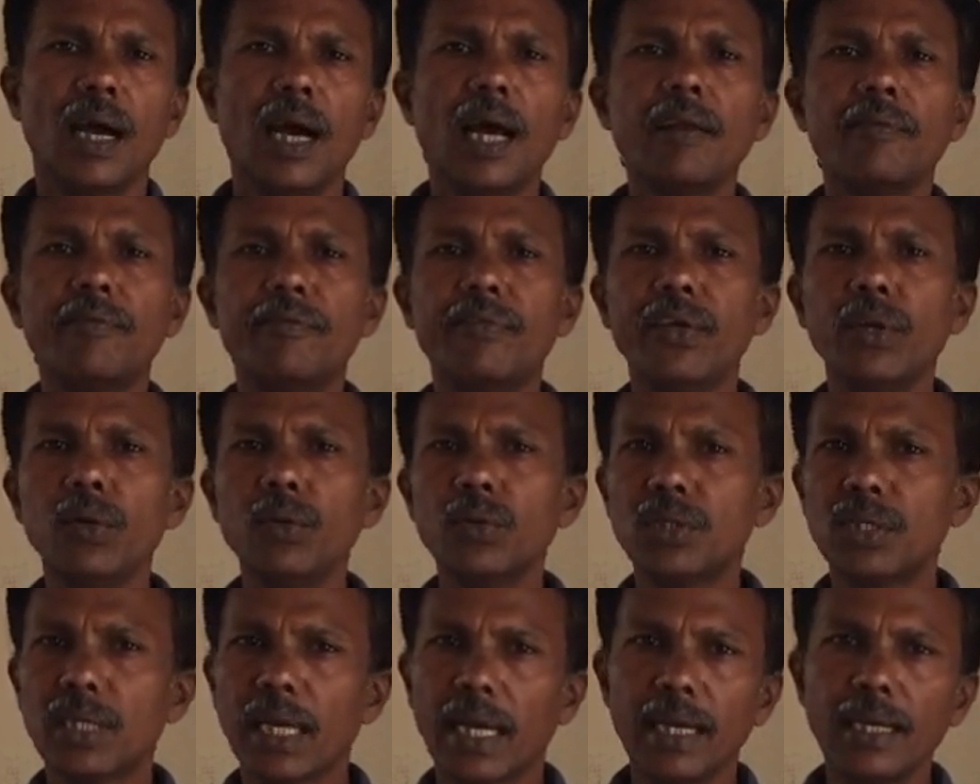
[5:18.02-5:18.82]
and
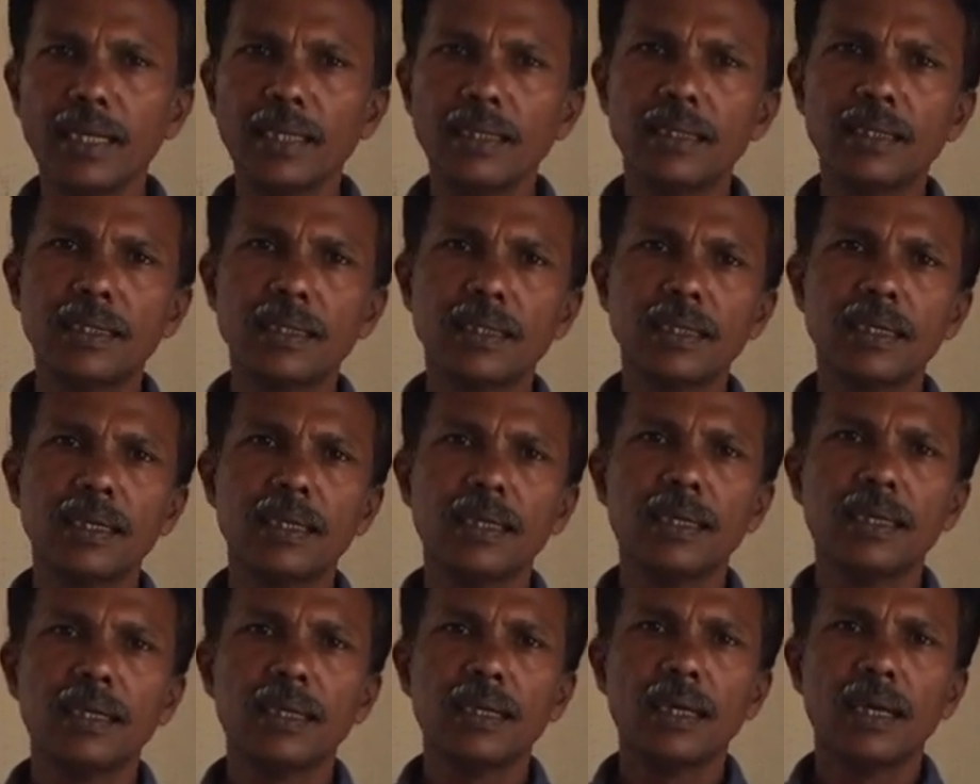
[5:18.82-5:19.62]
few giants
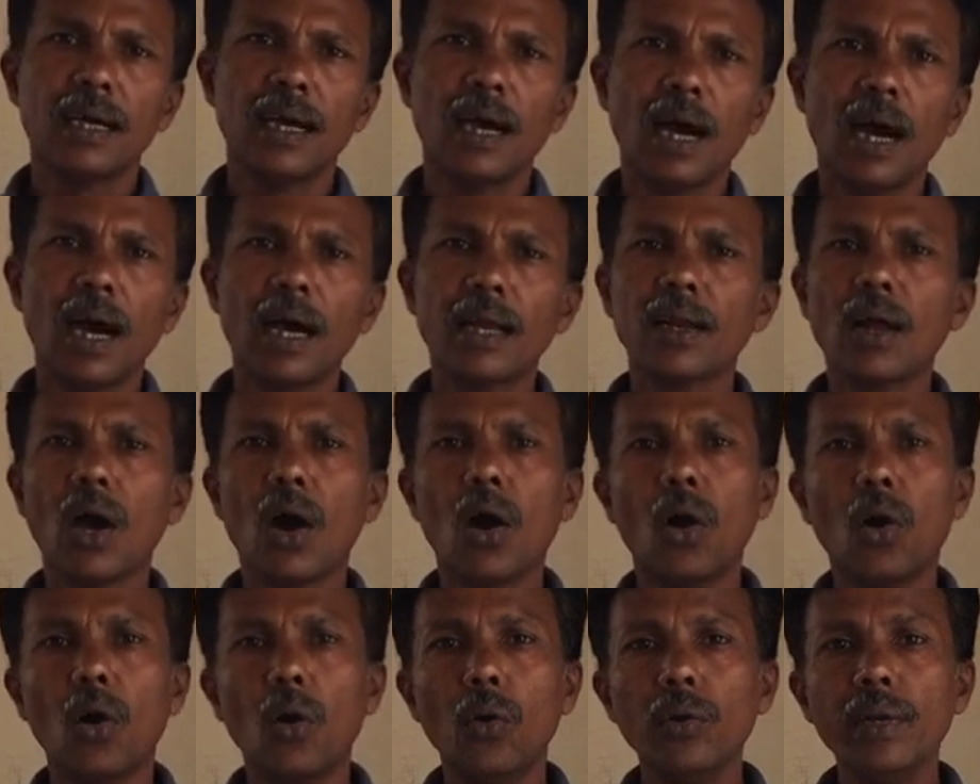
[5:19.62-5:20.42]
are
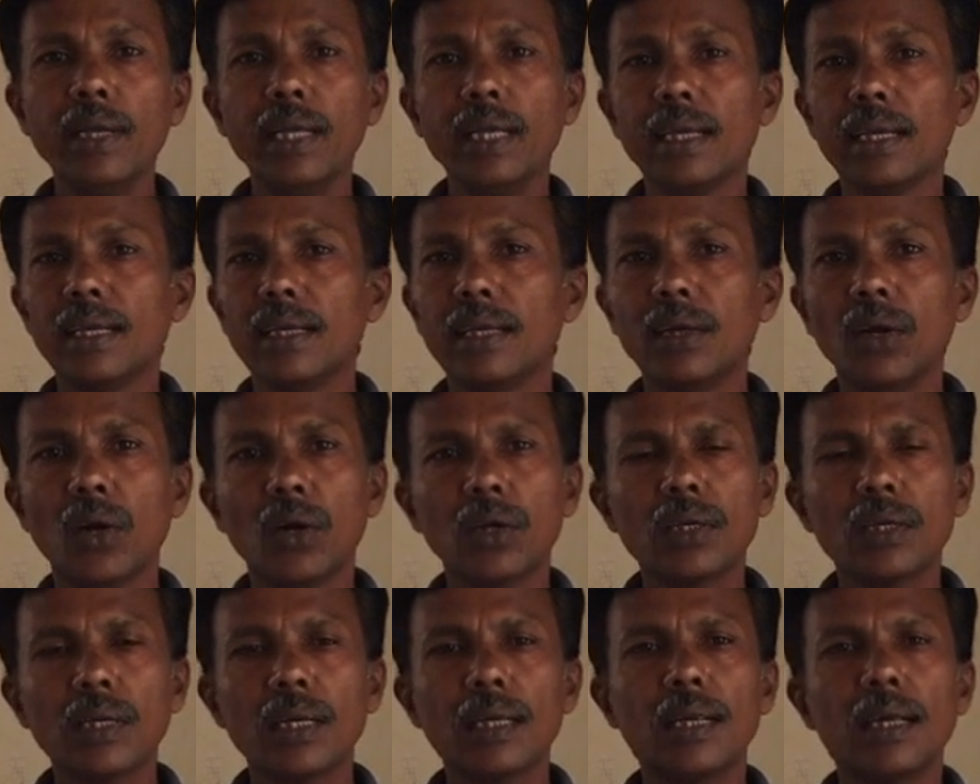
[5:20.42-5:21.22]
owning,
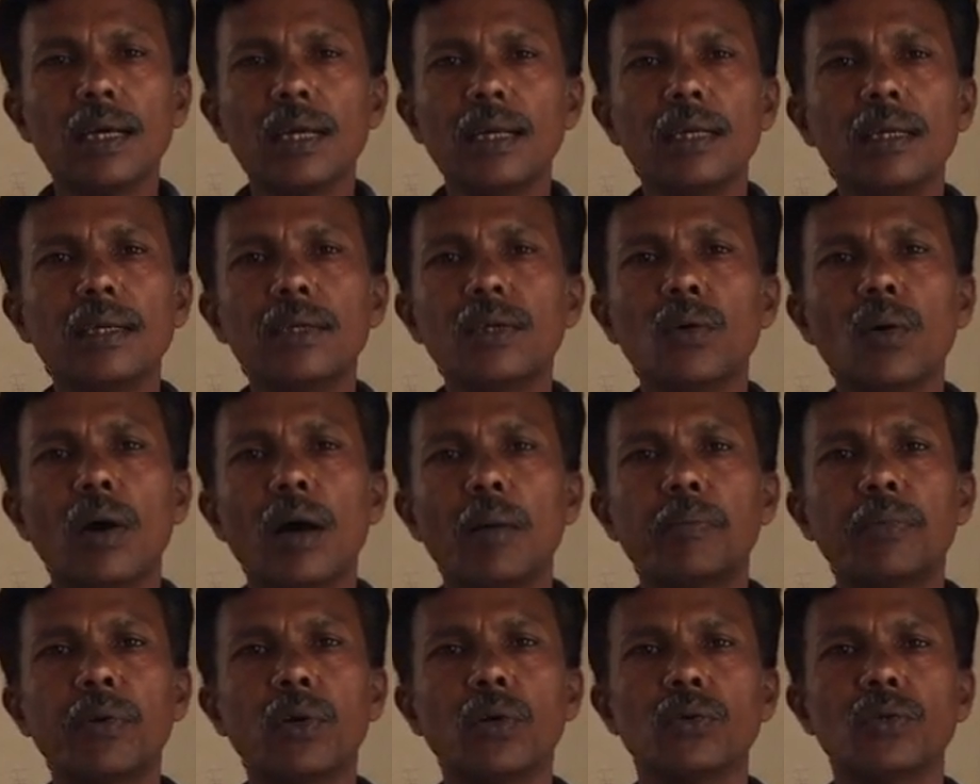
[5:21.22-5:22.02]
not to
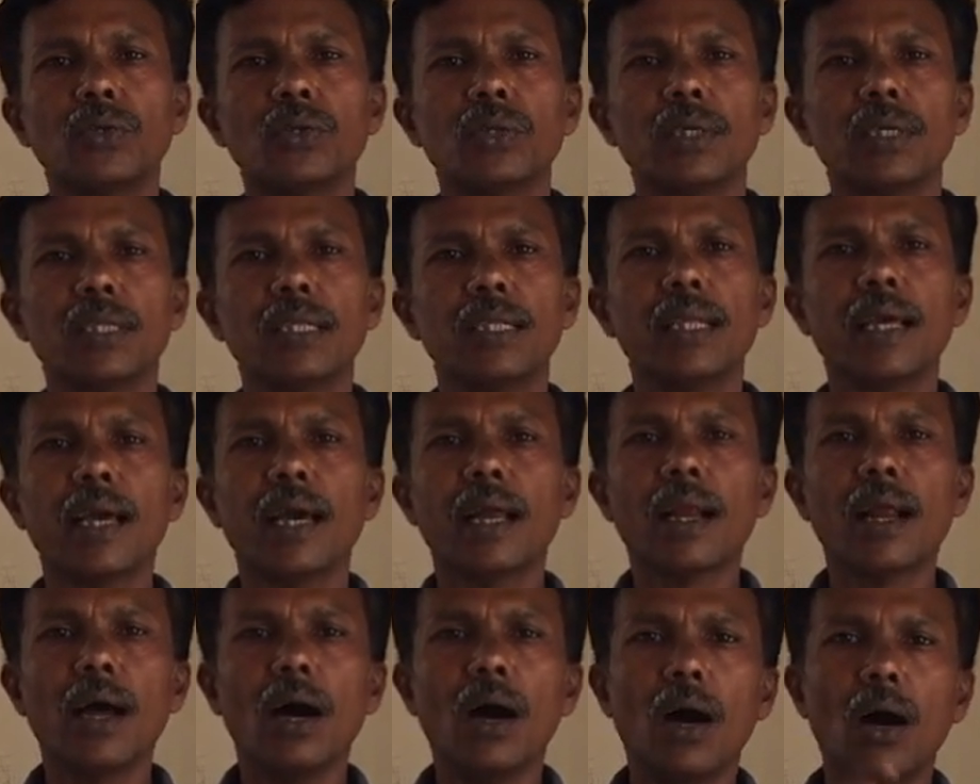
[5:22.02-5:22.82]
approach, they
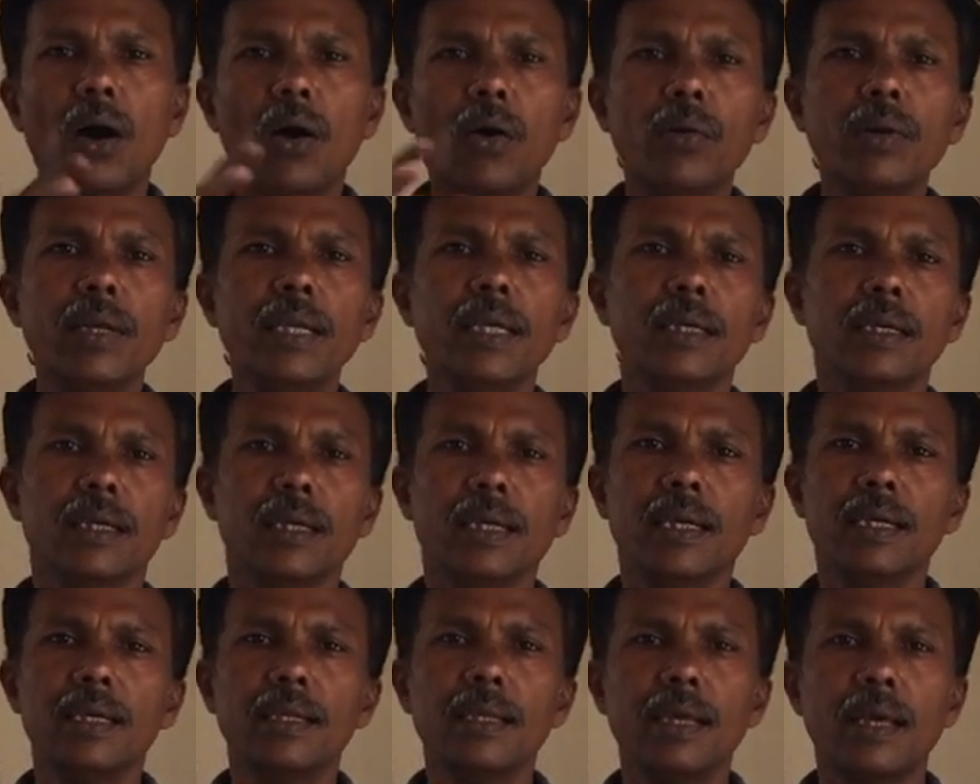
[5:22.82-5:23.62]
are owning
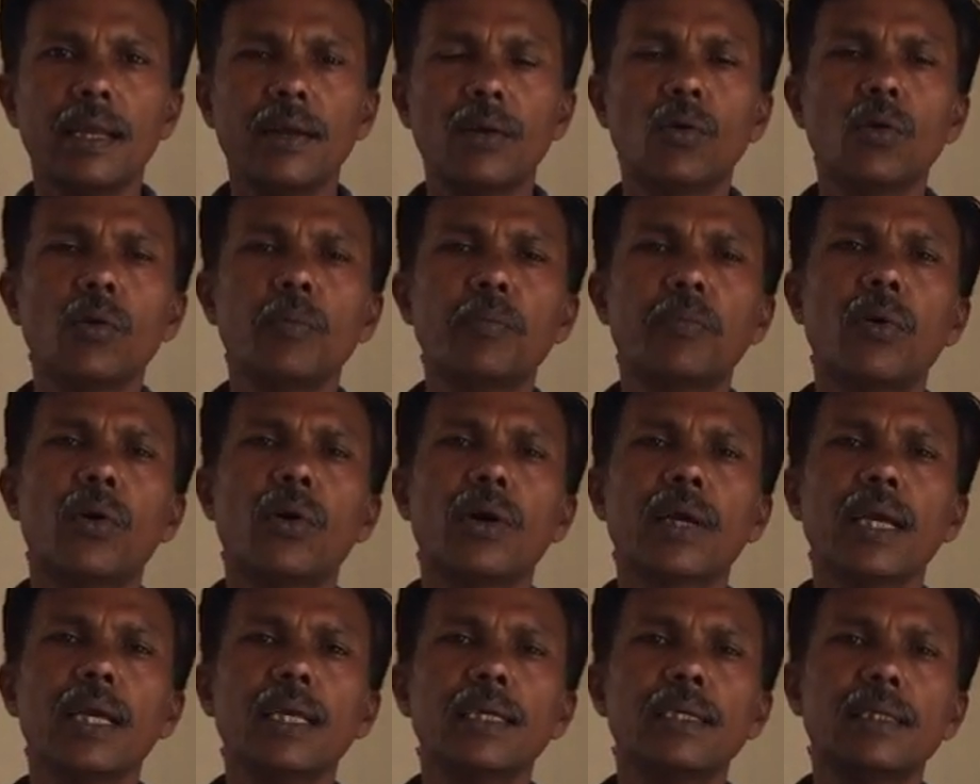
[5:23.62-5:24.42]
in their own
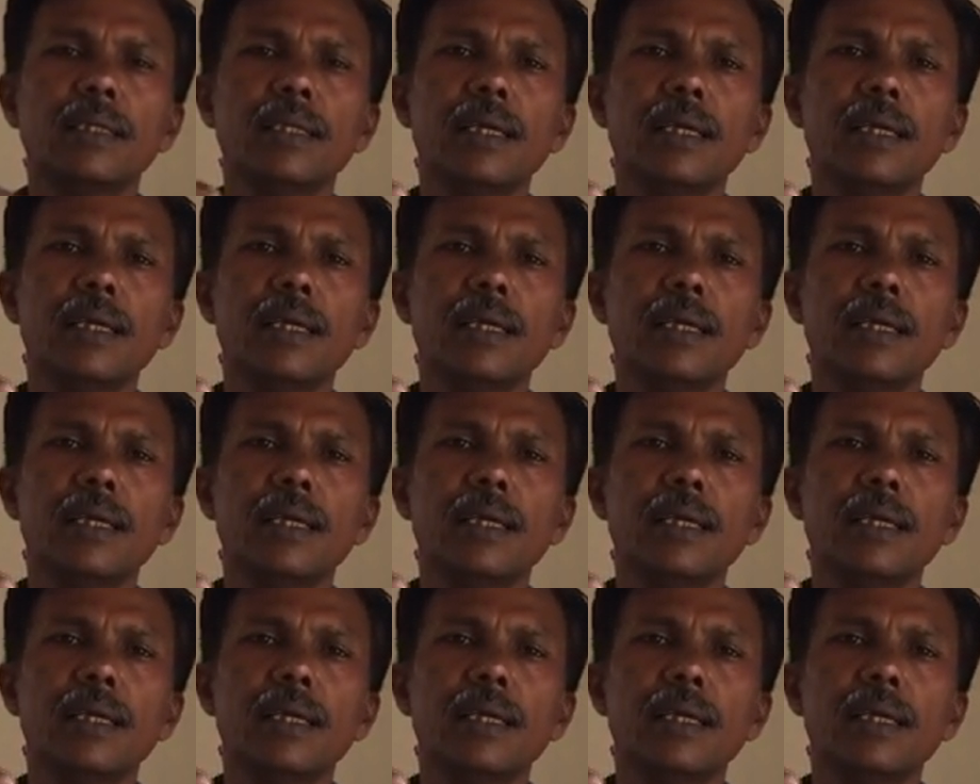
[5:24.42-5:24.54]
pockets.